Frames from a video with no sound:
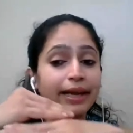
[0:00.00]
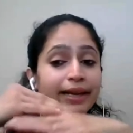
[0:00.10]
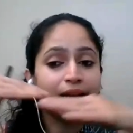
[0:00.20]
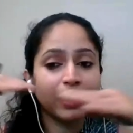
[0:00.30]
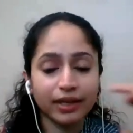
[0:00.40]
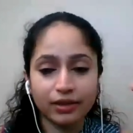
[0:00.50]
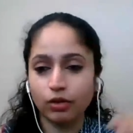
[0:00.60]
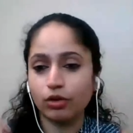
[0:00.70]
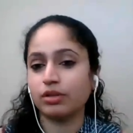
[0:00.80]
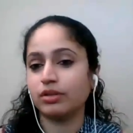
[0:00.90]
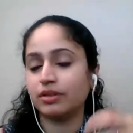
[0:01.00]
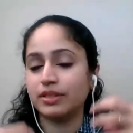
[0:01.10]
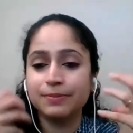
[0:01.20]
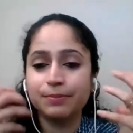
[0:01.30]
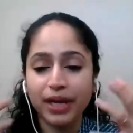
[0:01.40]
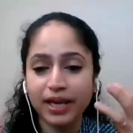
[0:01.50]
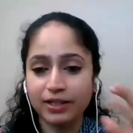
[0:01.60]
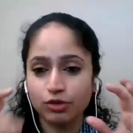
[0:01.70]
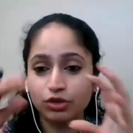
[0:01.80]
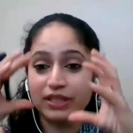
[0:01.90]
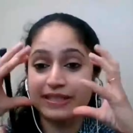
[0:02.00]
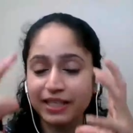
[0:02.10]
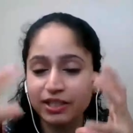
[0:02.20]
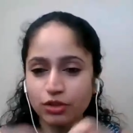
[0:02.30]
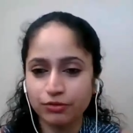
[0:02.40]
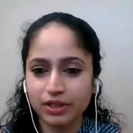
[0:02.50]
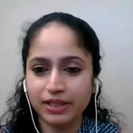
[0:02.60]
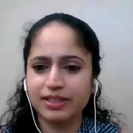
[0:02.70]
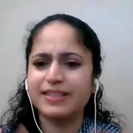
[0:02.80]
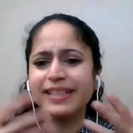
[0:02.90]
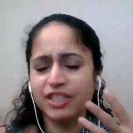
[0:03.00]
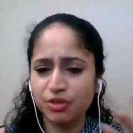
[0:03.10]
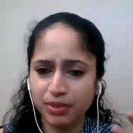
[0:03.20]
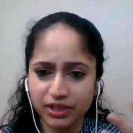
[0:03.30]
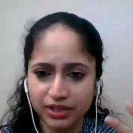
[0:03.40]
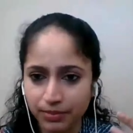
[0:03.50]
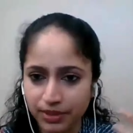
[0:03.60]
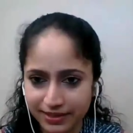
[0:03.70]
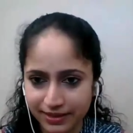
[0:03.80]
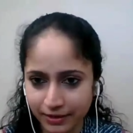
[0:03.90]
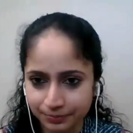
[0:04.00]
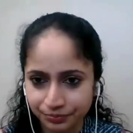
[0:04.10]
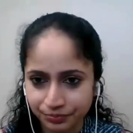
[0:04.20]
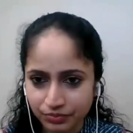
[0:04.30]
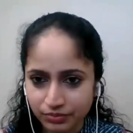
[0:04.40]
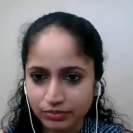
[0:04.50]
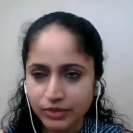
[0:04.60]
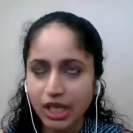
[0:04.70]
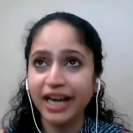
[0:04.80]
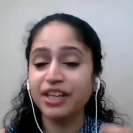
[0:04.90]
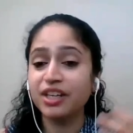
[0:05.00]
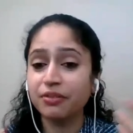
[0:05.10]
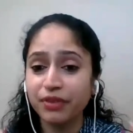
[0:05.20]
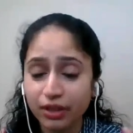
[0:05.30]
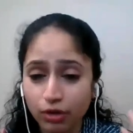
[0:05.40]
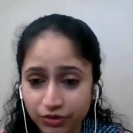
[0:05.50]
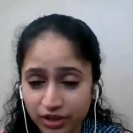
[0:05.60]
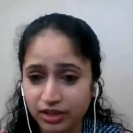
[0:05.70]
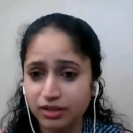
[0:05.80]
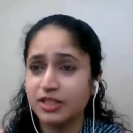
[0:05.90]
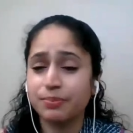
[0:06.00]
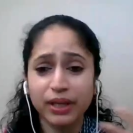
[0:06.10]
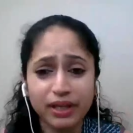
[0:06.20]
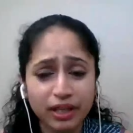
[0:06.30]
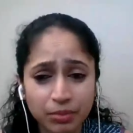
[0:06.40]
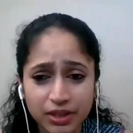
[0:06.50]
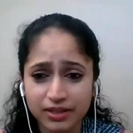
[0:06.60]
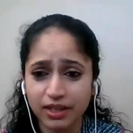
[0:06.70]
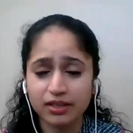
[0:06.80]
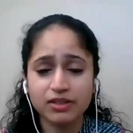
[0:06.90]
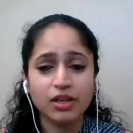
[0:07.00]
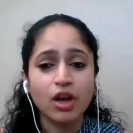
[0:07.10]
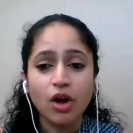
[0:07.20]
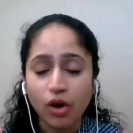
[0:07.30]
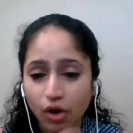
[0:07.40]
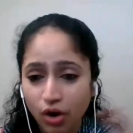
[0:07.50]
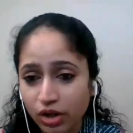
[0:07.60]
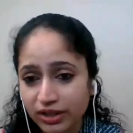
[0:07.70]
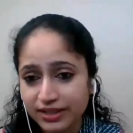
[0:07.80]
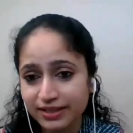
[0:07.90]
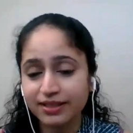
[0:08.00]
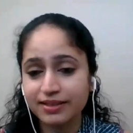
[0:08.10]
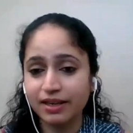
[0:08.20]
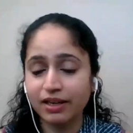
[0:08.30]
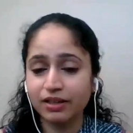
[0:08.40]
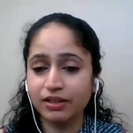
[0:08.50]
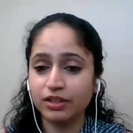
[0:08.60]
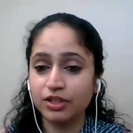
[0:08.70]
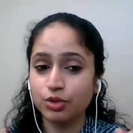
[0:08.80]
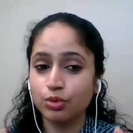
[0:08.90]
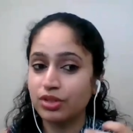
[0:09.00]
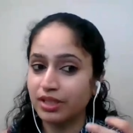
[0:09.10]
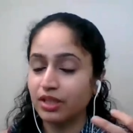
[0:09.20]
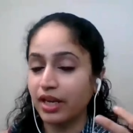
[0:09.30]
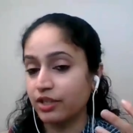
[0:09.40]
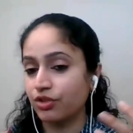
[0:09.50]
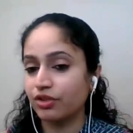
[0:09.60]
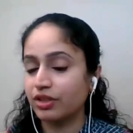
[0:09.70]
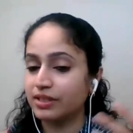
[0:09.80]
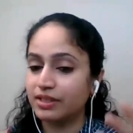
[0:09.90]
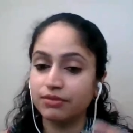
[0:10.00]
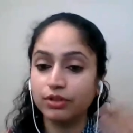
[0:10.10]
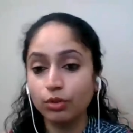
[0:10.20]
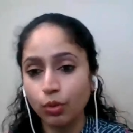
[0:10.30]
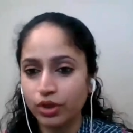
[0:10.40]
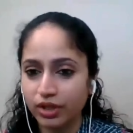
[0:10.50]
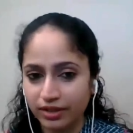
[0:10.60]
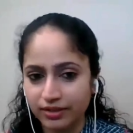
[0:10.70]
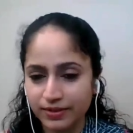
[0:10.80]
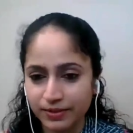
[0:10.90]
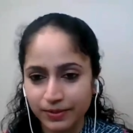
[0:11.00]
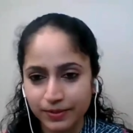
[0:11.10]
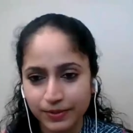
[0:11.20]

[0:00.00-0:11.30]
align or the space or the size of the letters, legibility basically. Identifying of the letters, spelling mistakes, all these things are the issues that I generally see with older kids.